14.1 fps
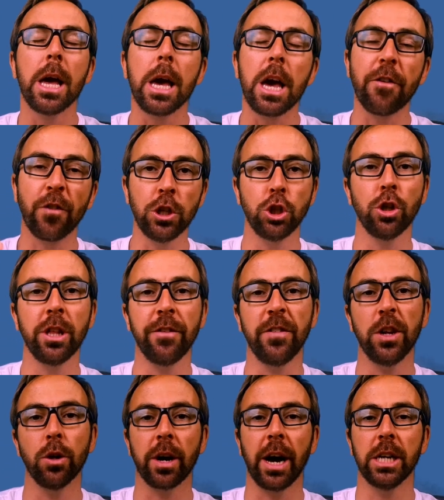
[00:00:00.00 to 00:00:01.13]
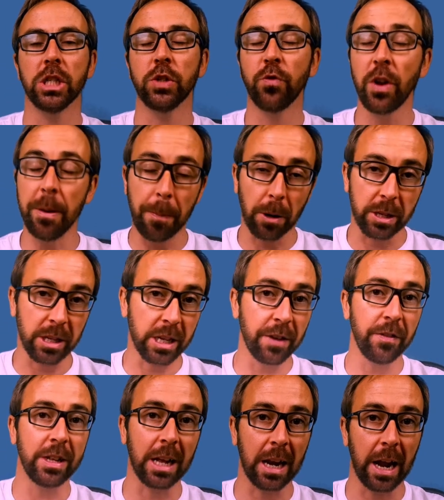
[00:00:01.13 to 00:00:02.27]
If you enjoyed the video guys, it's very important, give
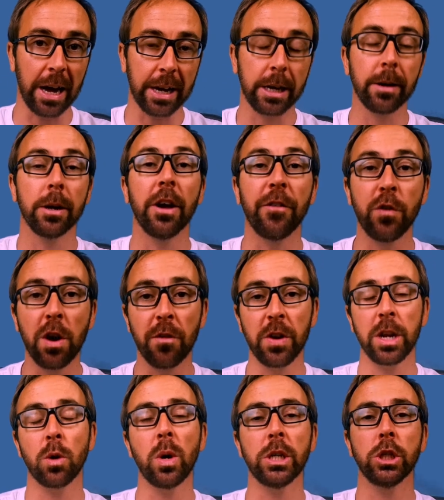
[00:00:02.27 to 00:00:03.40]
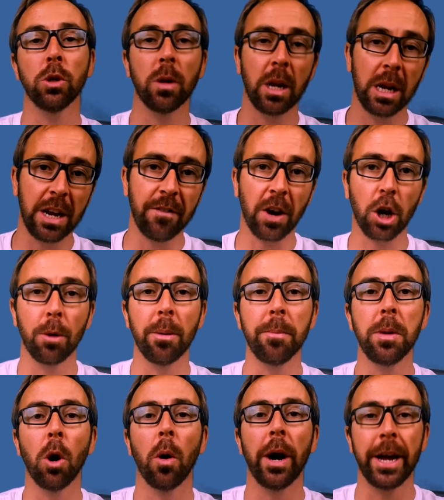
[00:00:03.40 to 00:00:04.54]
it a like. If you have any question, leave a comment
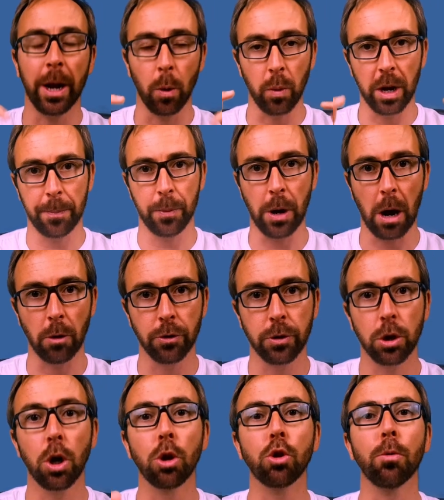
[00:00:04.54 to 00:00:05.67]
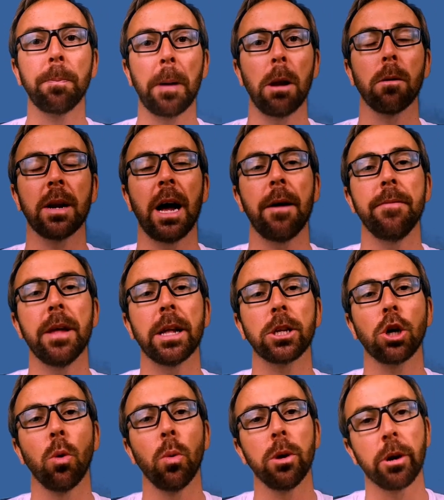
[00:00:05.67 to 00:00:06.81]
below and I will help you out. Go to
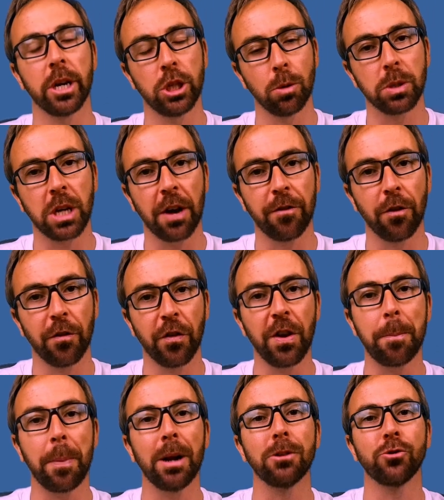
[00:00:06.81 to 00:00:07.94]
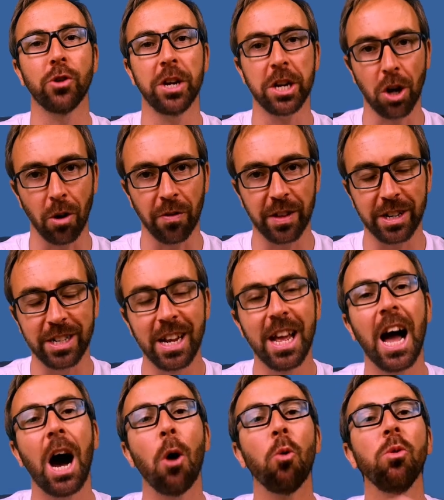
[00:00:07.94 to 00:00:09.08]
PILOTCLIMB.com where you can subscribe for free PILOT training content.
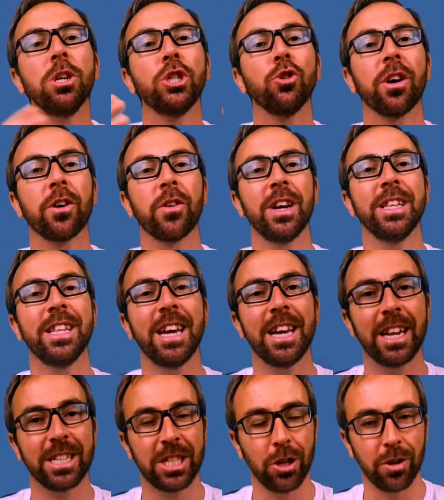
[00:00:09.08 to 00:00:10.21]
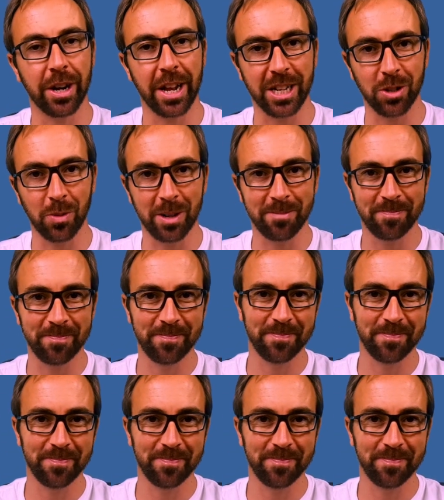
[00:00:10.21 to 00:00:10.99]
I wish you a great day and I'll see you on the next one.